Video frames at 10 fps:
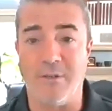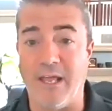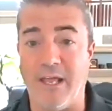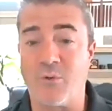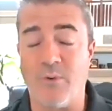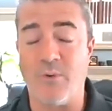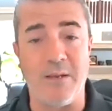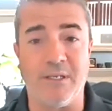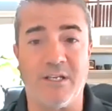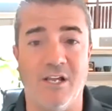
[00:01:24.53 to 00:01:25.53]
That's great
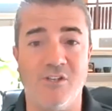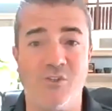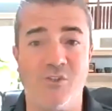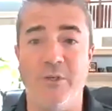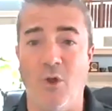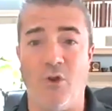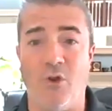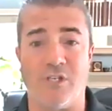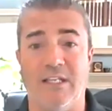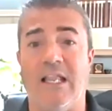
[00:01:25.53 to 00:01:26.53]
because we know there's a
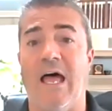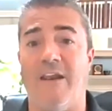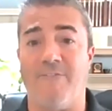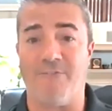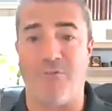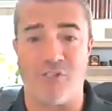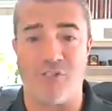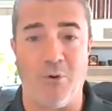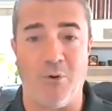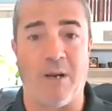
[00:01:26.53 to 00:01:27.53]
lot of first-time
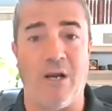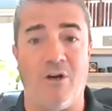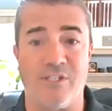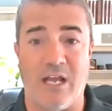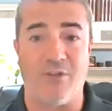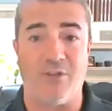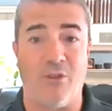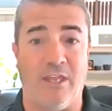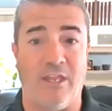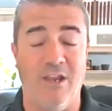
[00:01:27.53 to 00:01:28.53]
home buyers out there
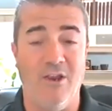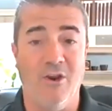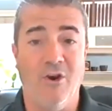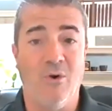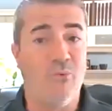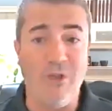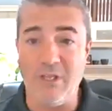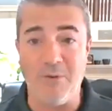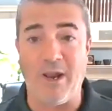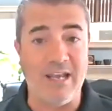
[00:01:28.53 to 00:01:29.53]
that really
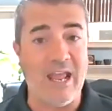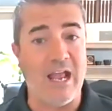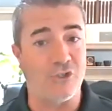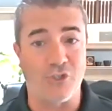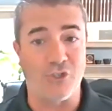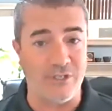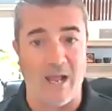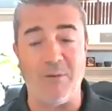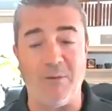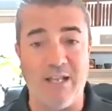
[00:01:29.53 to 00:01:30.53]
right now should not
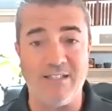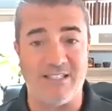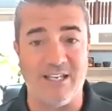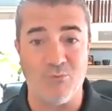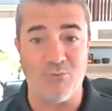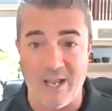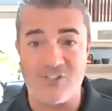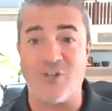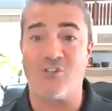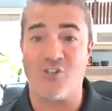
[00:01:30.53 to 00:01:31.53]
be renting. Rents
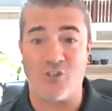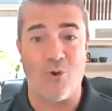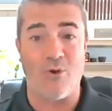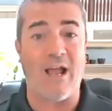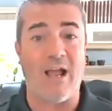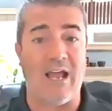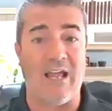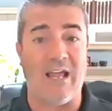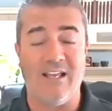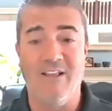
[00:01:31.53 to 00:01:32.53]
are so
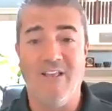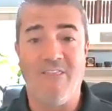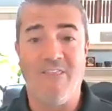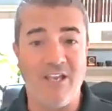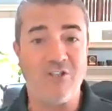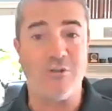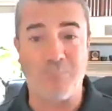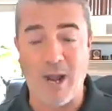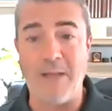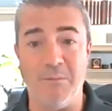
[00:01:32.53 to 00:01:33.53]
high, they should
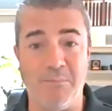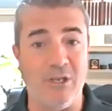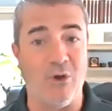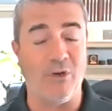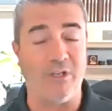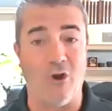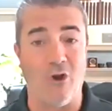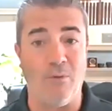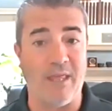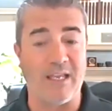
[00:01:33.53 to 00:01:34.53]
probably be owning a
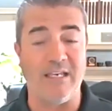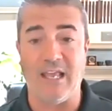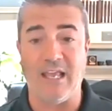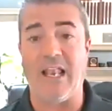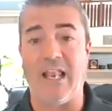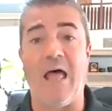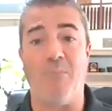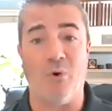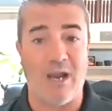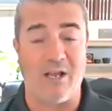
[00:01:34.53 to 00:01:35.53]
home. They can get a lot
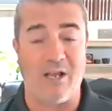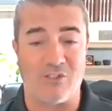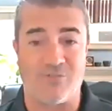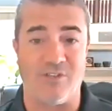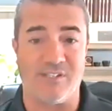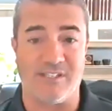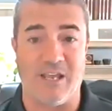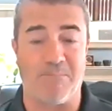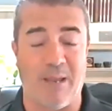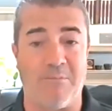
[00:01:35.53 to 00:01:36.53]
more house for the
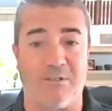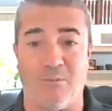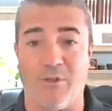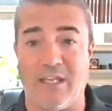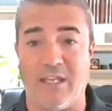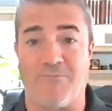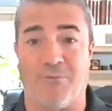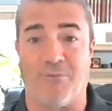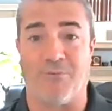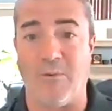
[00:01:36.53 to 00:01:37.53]
same payment than what they can get
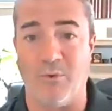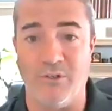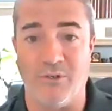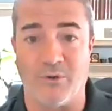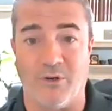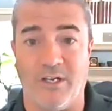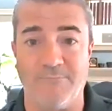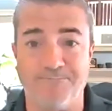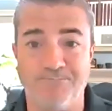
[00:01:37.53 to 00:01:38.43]
for rent. Would you agree?